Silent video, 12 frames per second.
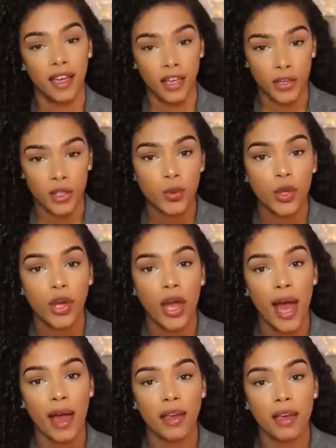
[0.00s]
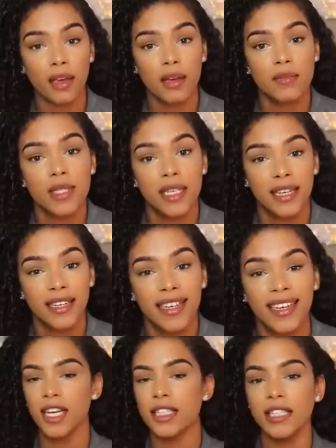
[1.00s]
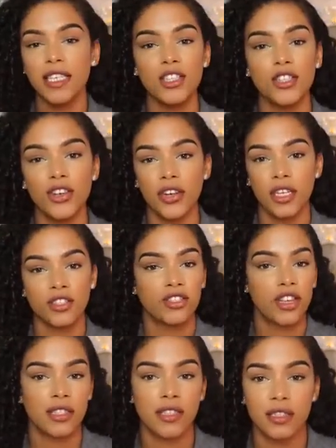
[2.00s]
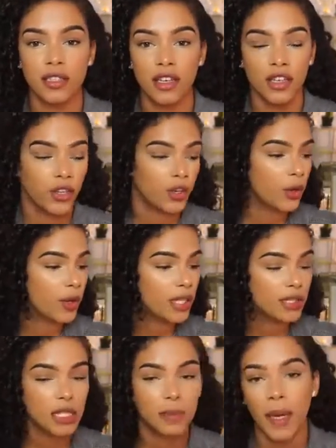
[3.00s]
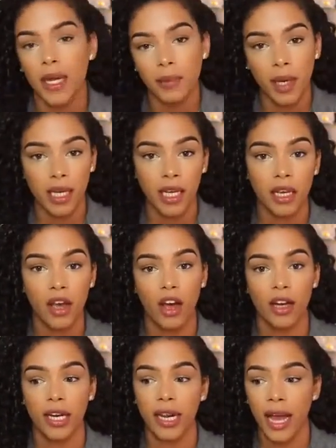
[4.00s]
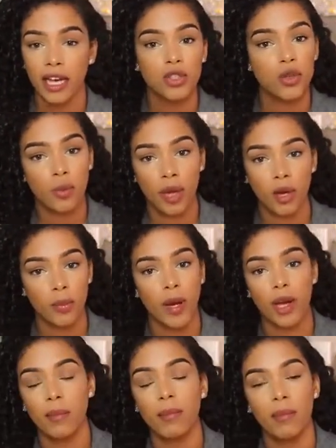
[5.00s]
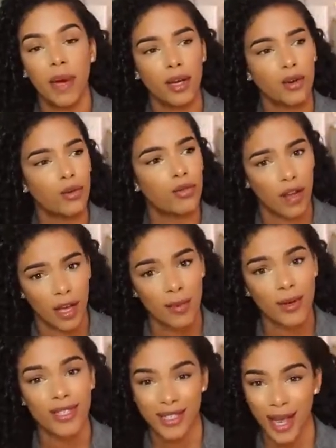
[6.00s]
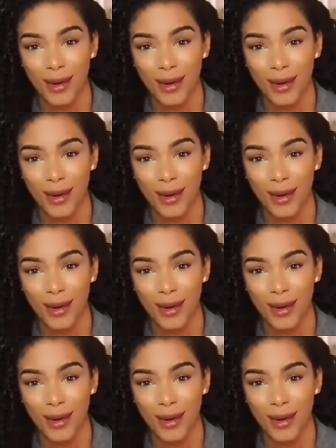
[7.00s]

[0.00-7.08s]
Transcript: here's where the hack comes in. A t-shirt is just as good. You don't need to spend money on an actual microfiber